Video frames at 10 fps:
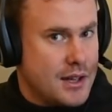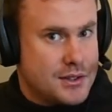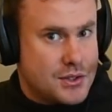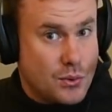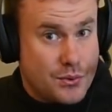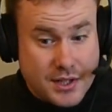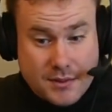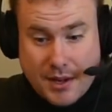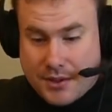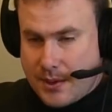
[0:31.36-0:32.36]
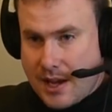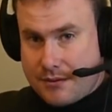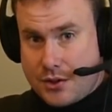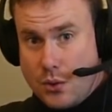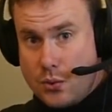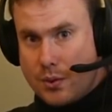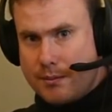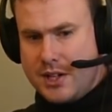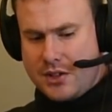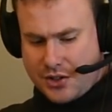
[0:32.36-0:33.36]
so this month we have two
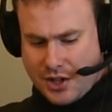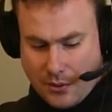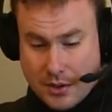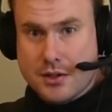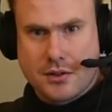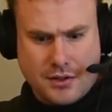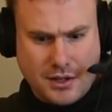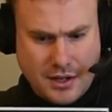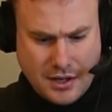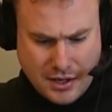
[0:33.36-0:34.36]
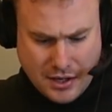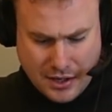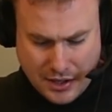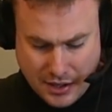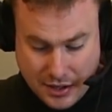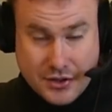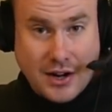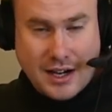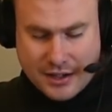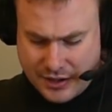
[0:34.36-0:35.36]
meteor showers, the
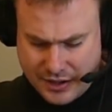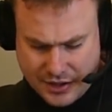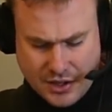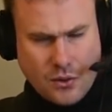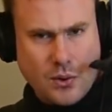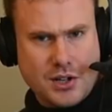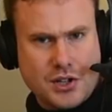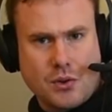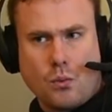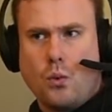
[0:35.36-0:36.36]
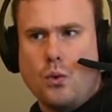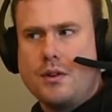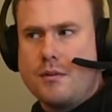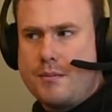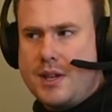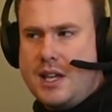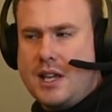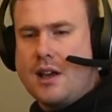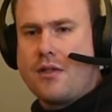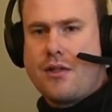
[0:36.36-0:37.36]
Draconids, which won't
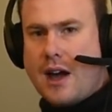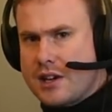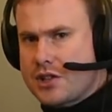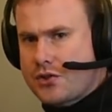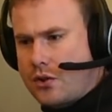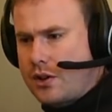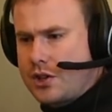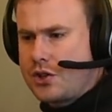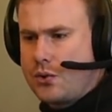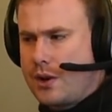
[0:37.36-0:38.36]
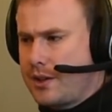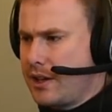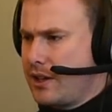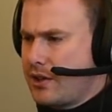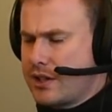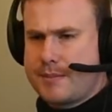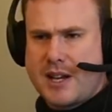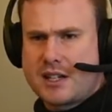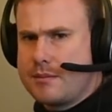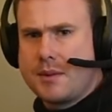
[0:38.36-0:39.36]
be that strong a show. I think you're
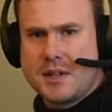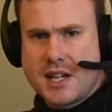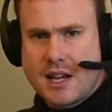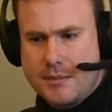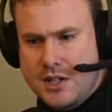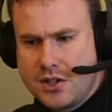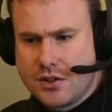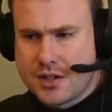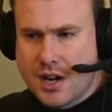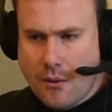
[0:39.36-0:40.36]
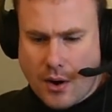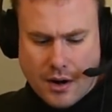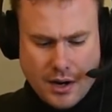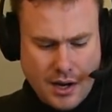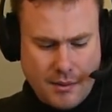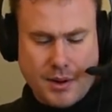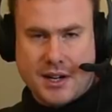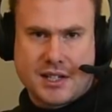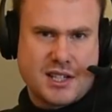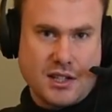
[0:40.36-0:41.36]
expected maybe 10 meteors an hour,
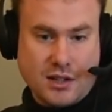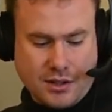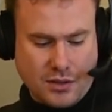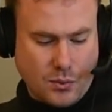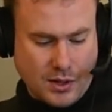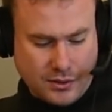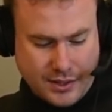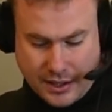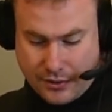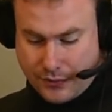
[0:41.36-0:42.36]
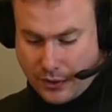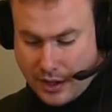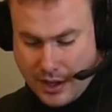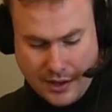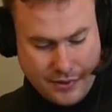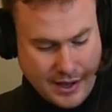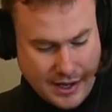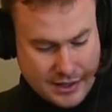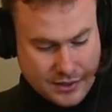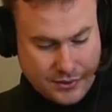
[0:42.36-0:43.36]
but it's still you know worth looking out for.
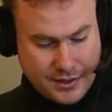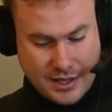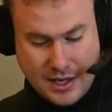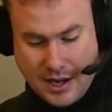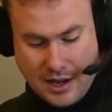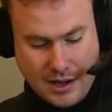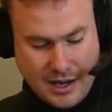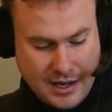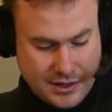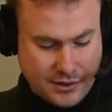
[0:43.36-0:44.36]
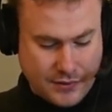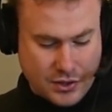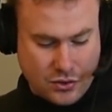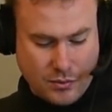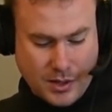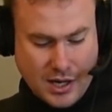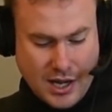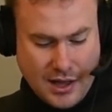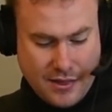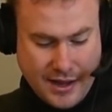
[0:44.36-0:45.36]
That is on the 8th of October.
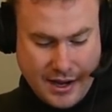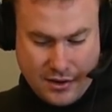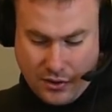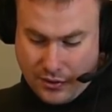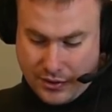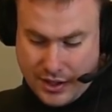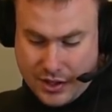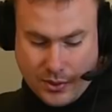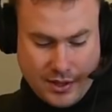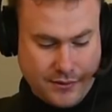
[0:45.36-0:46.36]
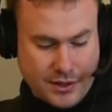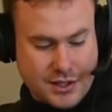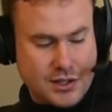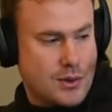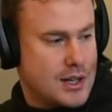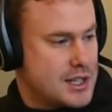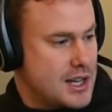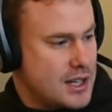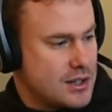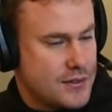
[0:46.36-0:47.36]
Then on the 21st and
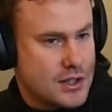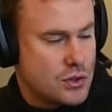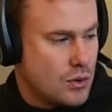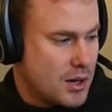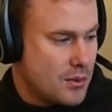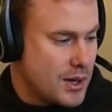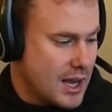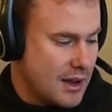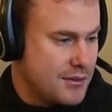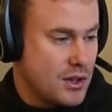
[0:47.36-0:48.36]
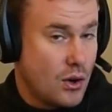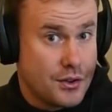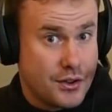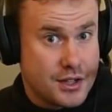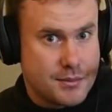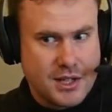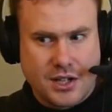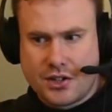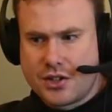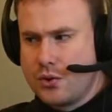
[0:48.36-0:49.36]
22nd of October, we have the Honorage
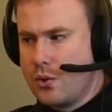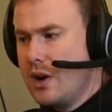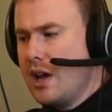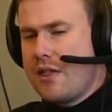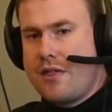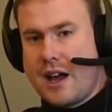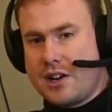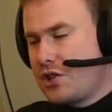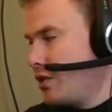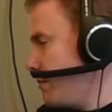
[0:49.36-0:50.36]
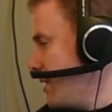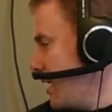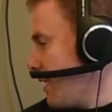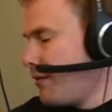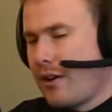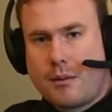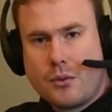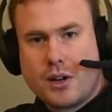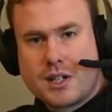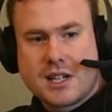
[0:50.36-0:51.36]
Meteor Show. That should be a far
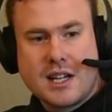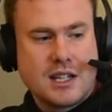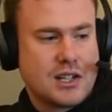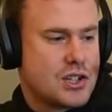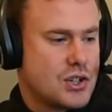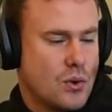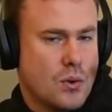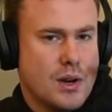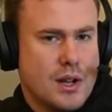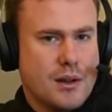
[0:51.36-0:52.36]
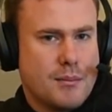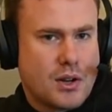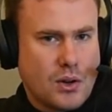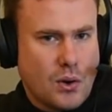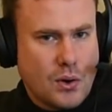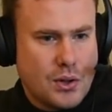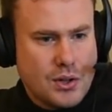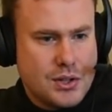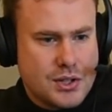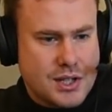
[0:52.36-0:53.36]
more exciting show
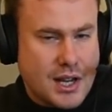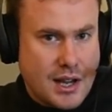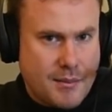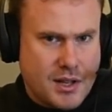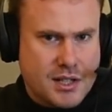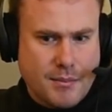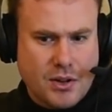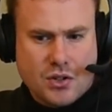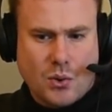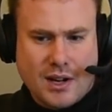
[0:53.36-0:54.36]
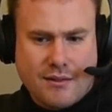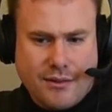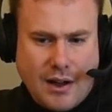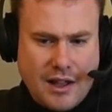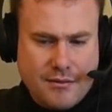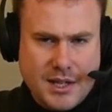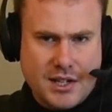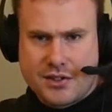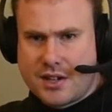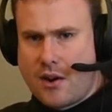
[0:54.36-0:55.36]
because um, it's about 25
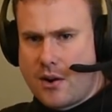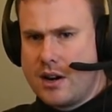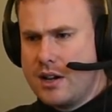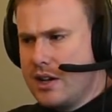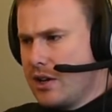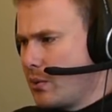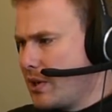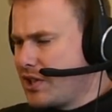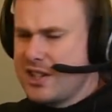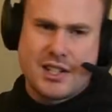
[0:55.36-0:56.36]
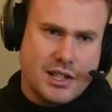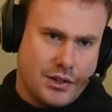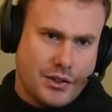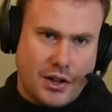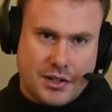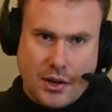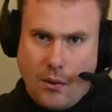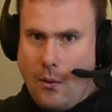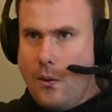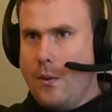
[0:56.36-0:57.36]
meteors an hour, which is still not,
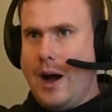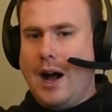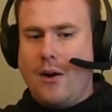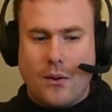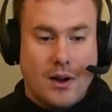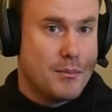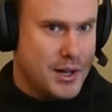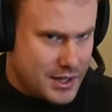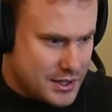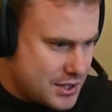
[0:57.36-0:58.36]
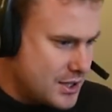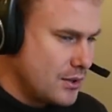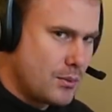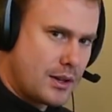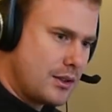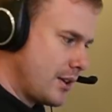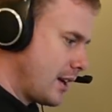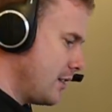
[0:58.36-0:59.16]
oh wow, but it's still worth looking